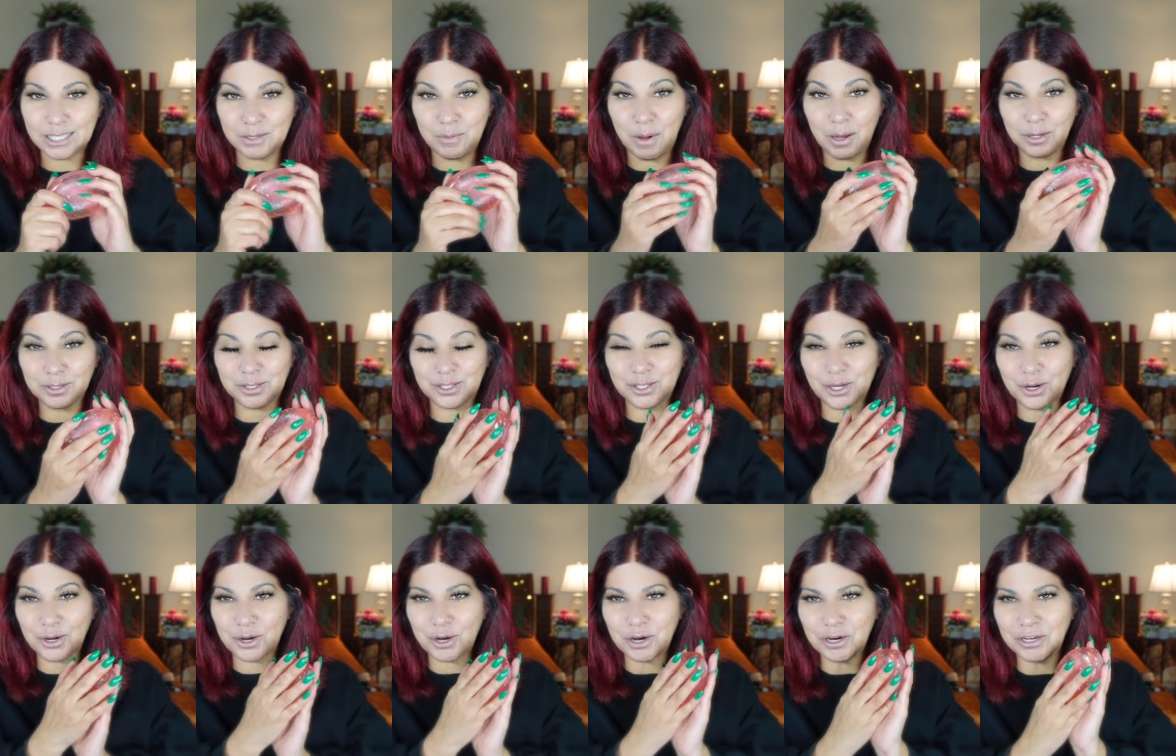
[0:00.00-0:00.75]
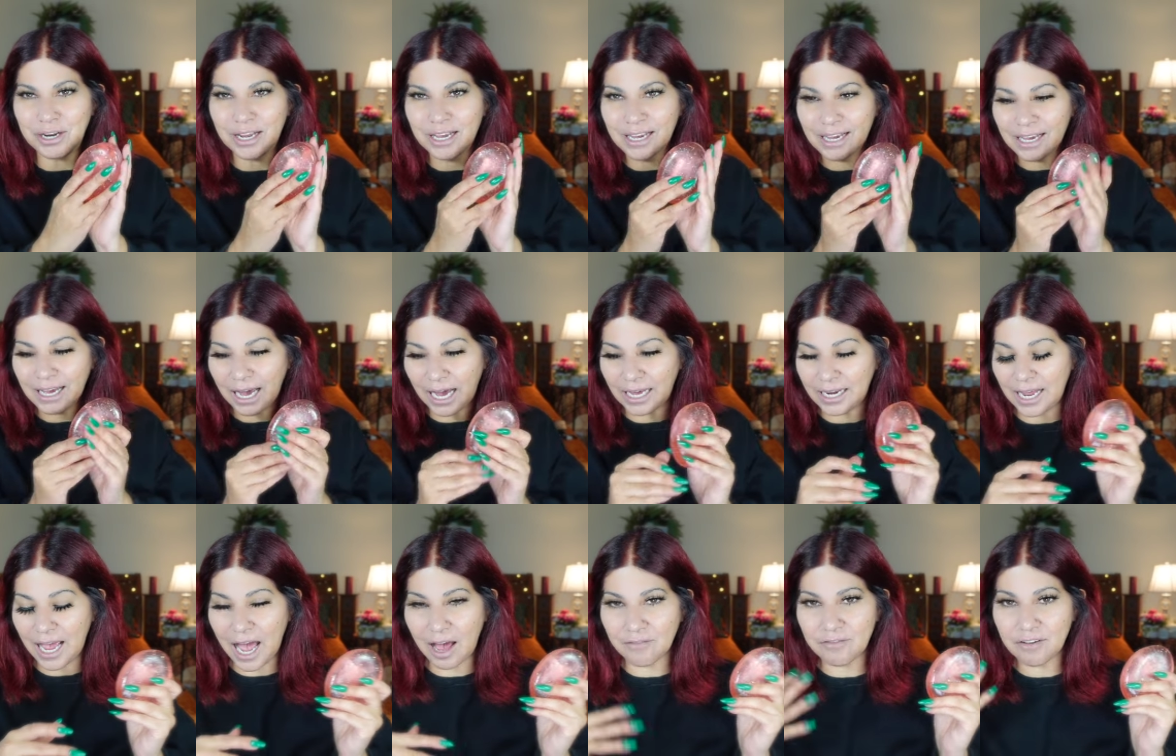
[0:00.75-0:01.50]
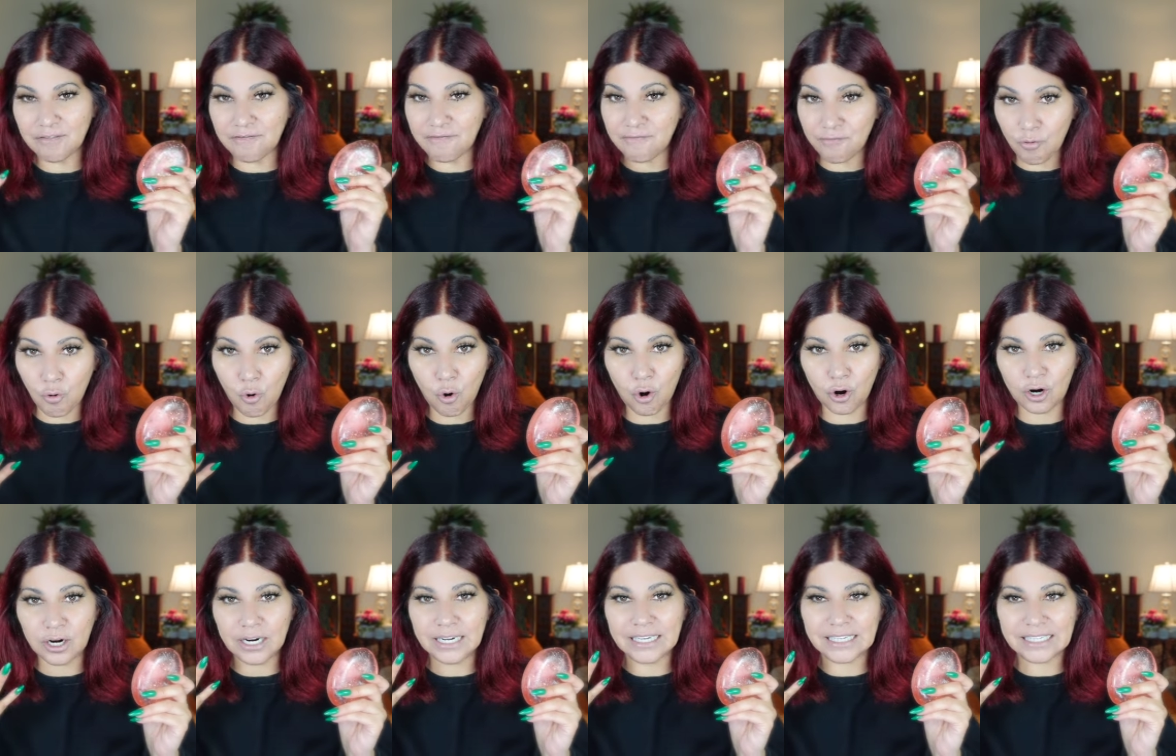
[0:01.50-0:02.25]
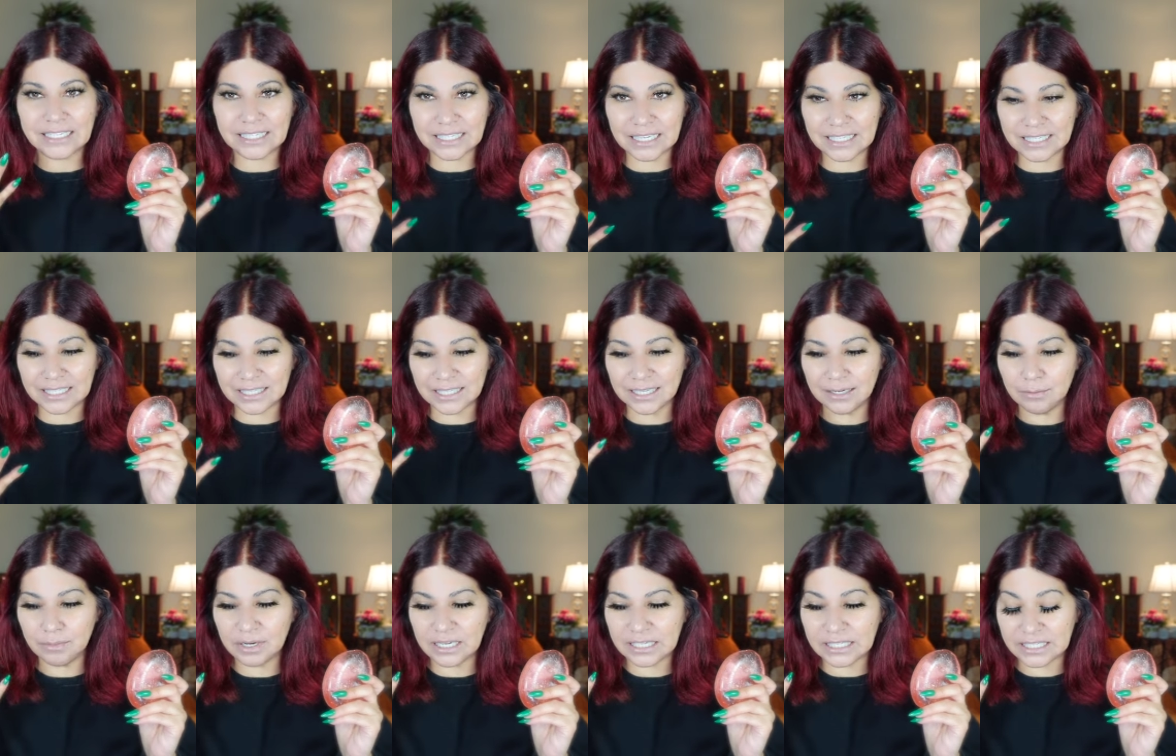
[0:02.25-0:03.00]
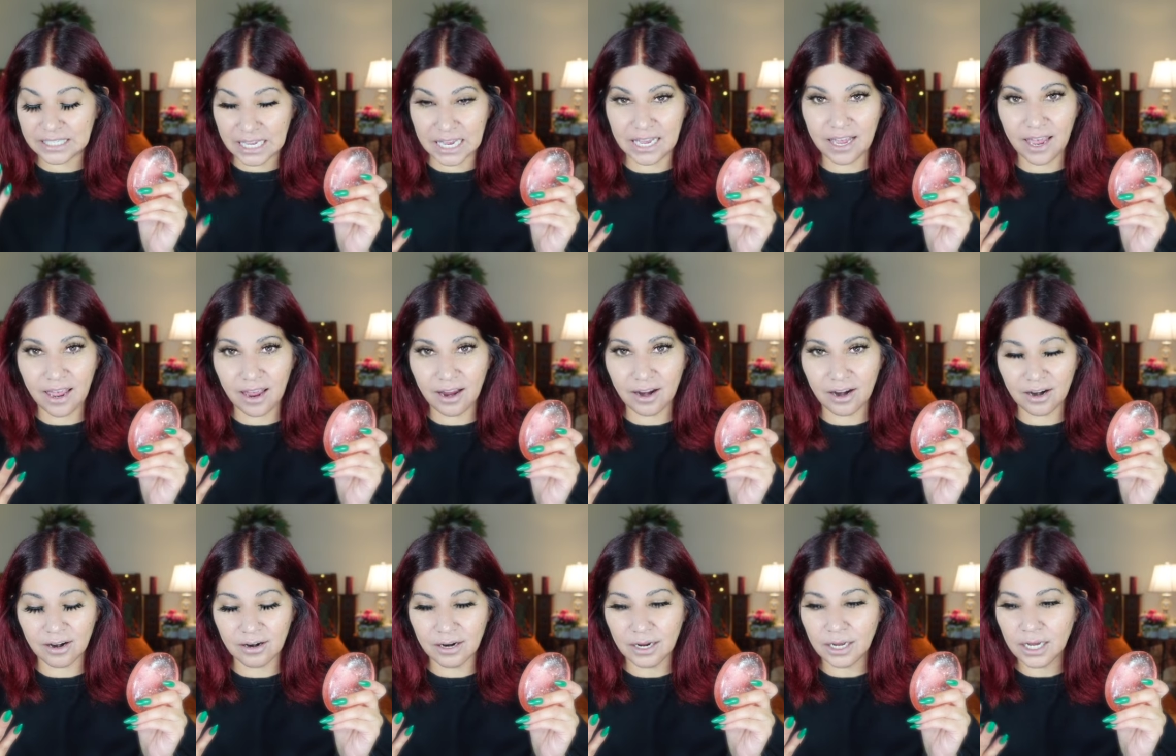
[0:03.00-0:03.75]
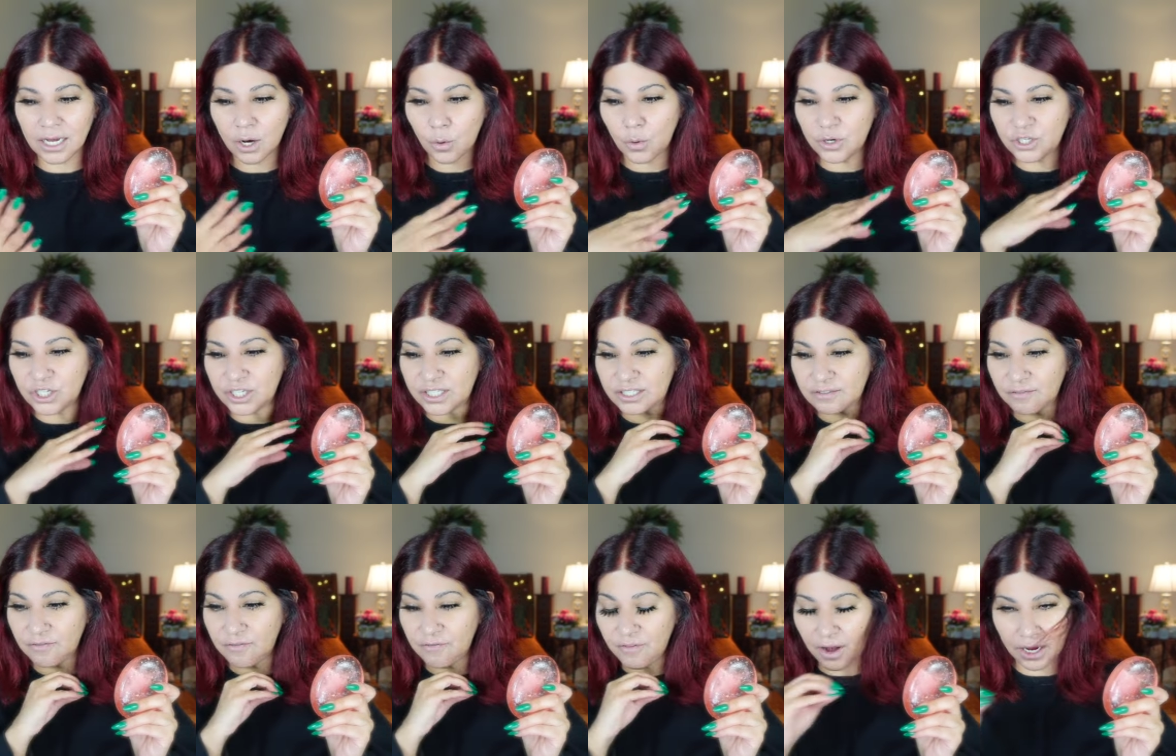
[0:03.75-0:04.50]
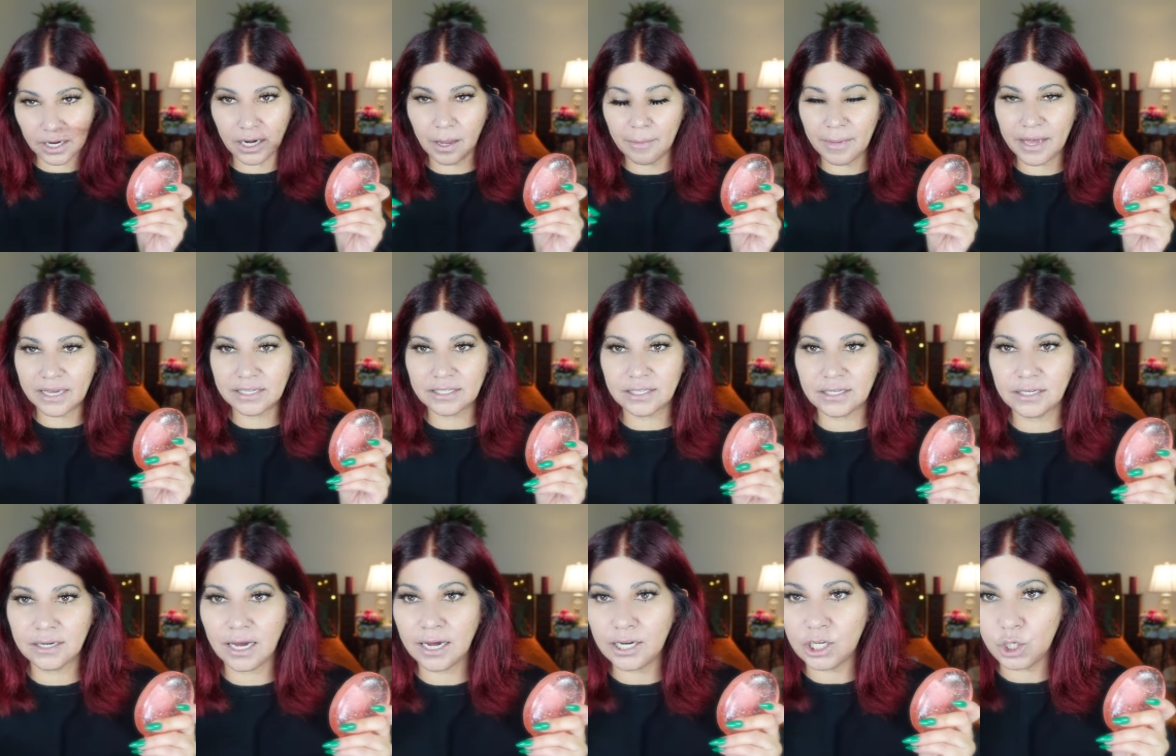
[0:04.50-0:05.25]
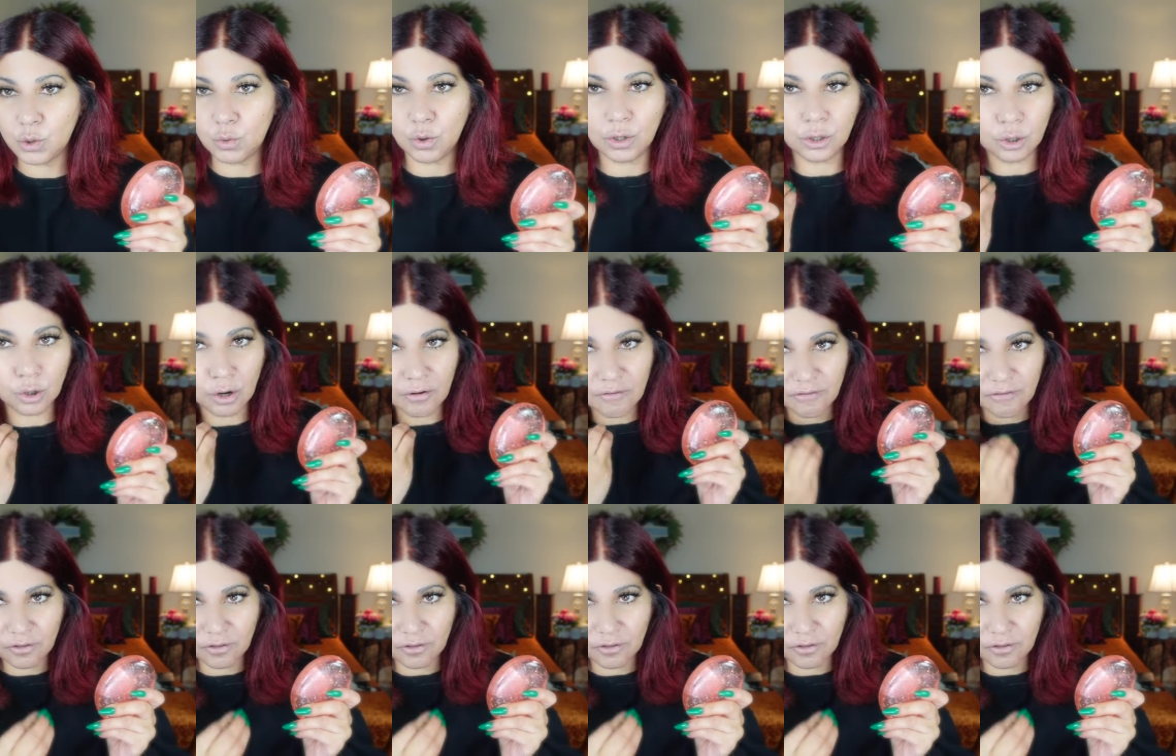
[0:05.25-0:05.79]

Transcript: smells so good. And I have a four system skincare, which is fucking amazing and you will look